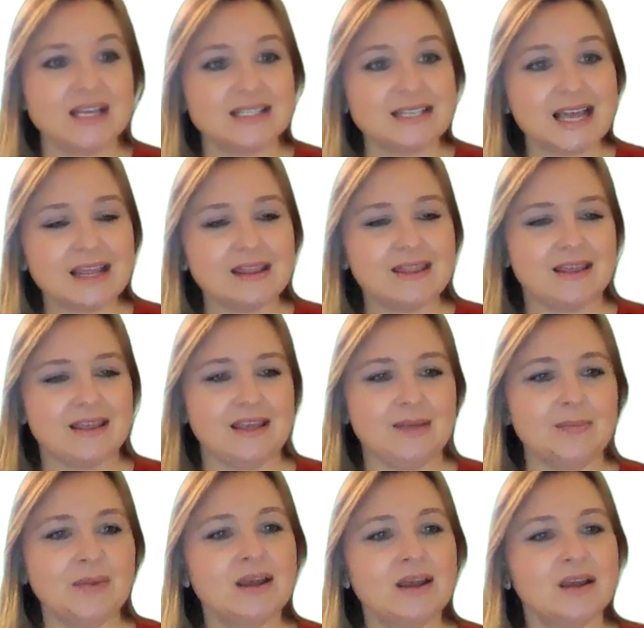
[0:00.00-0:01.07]

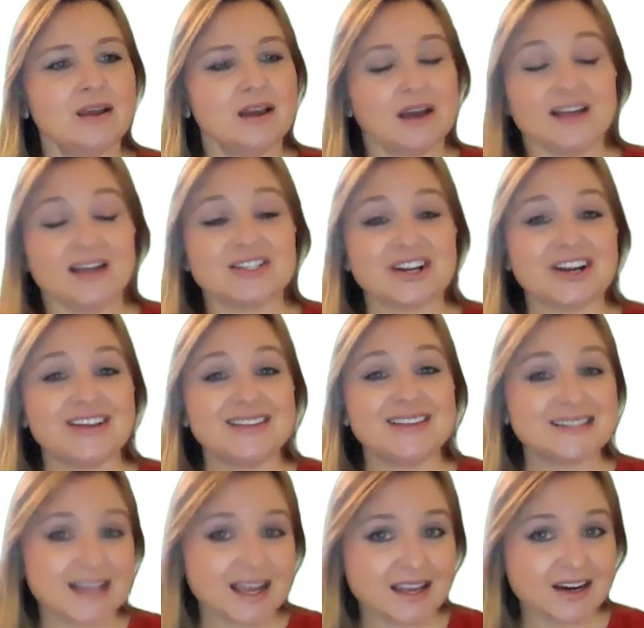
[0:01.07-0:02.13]
The
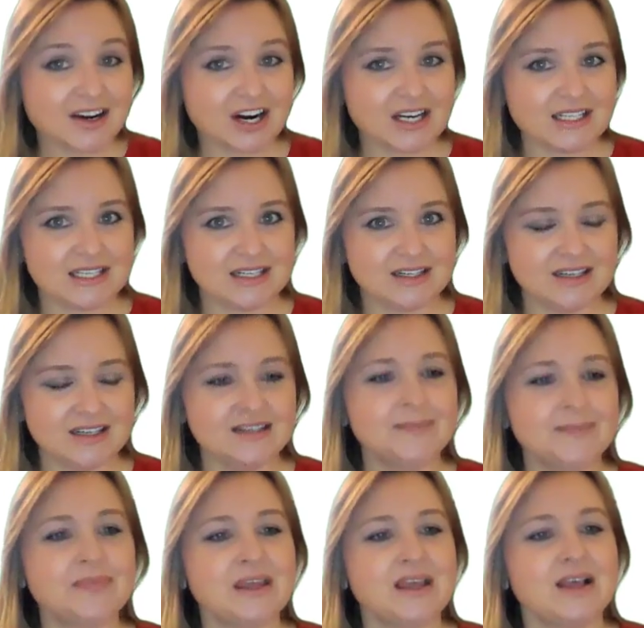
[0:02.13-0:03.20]
second
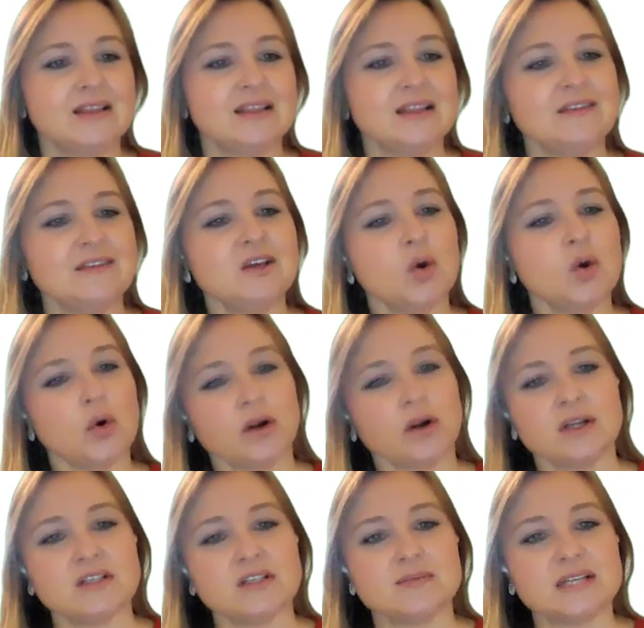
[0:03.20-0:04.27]
criterion, living
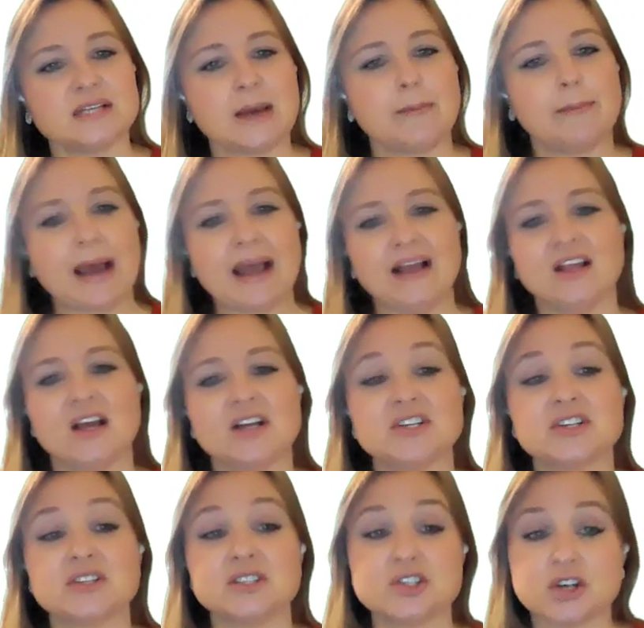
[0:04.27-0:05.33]
organisms have
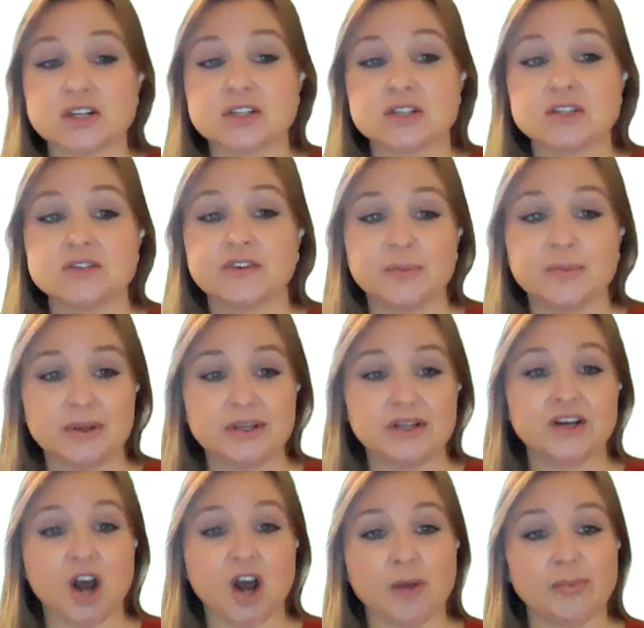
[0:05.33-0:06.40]
biological instructions for
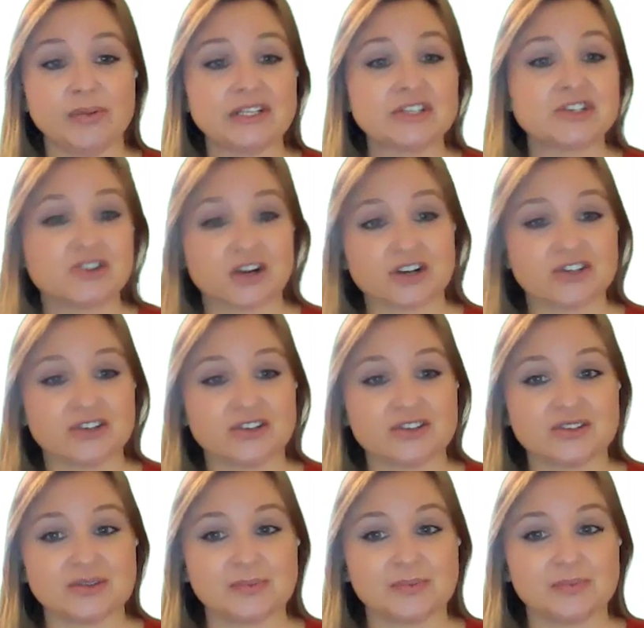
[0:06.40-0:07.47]
building complex
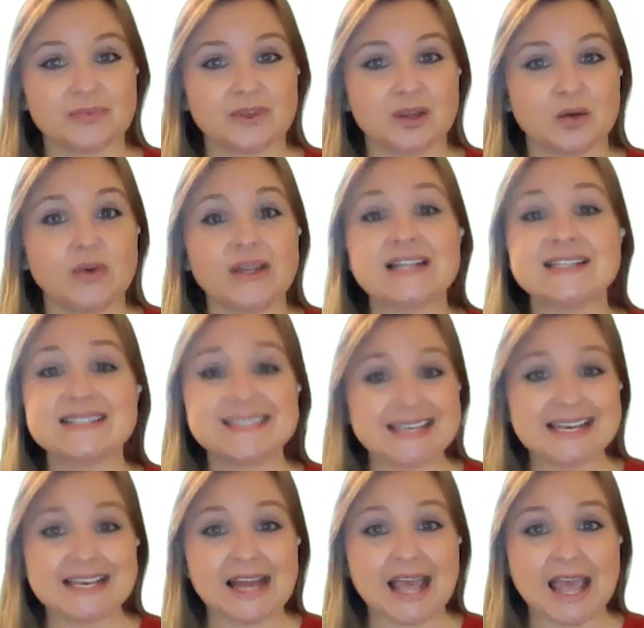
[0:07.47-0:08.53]
structures. Well, that's
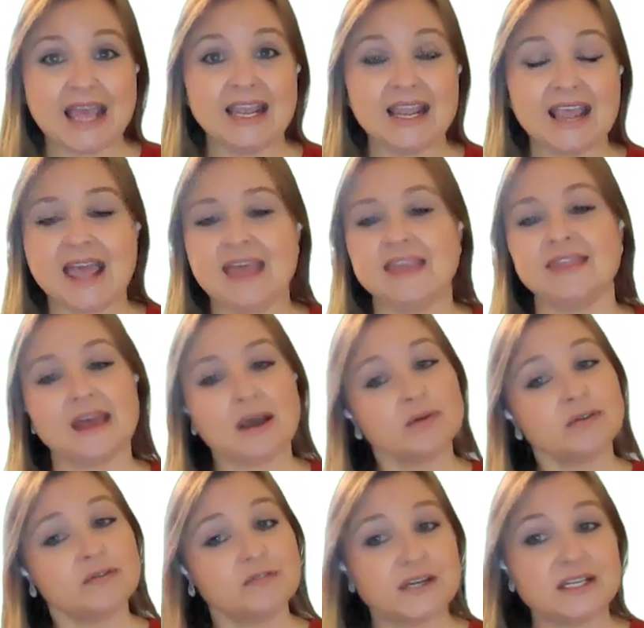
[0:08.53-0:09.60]
DNA, and that
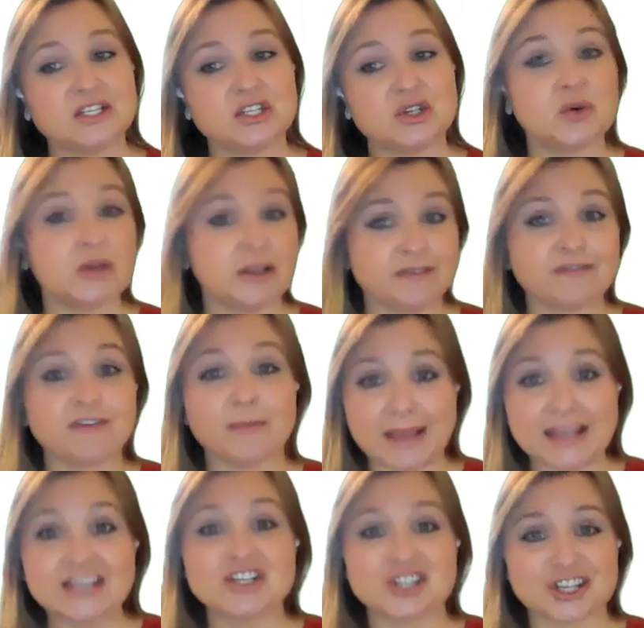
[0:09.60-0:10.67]
would fit into
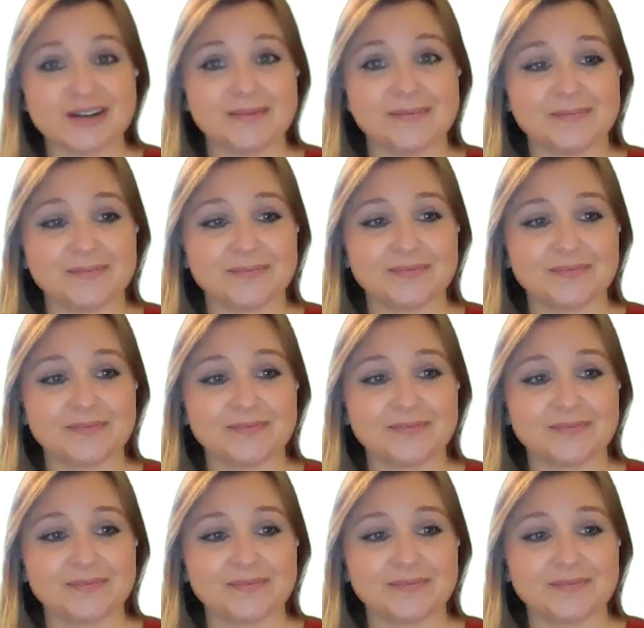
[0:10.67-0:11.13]
information.